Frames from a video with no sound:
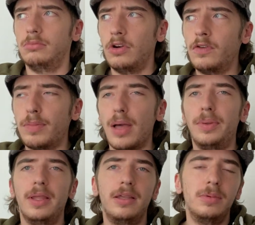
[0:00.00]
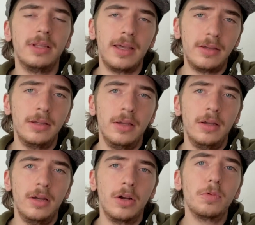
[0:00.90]
overpopulated with like
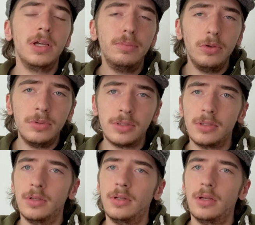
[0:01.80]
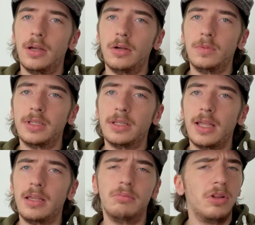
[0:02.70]
reboots, with
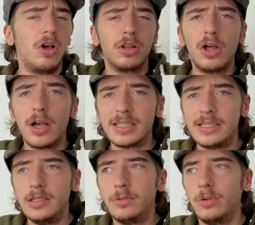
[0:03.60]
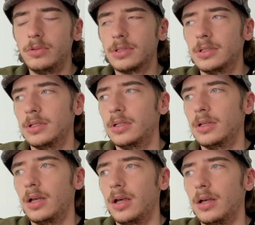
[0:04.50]
like long lost sequels,
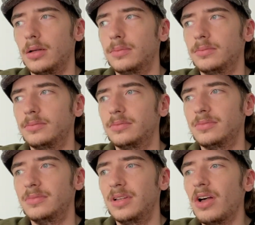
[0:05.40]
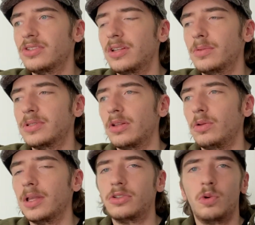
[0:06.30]
and also there was the
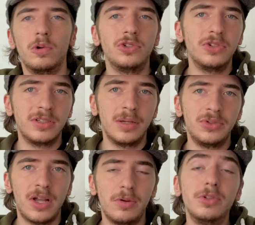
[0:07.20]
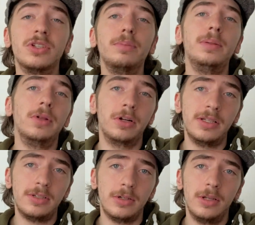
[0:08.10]
whole like torture subgenre, which some people are
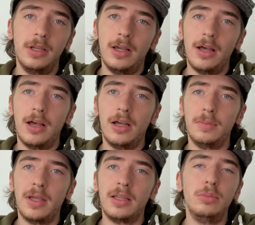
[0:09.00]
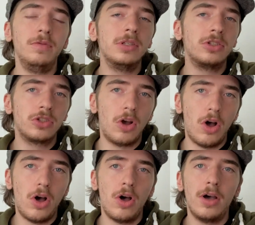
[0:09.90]
into, like in the movies of
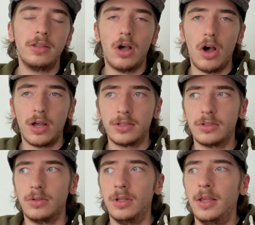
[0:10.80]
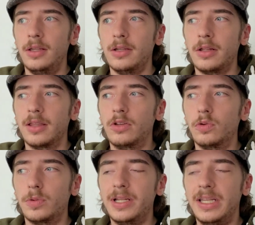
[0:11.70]
Saw and Hostel. They're like
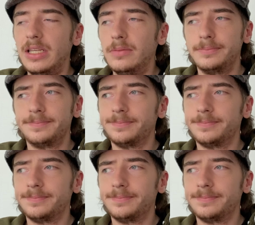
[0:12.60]
gritty,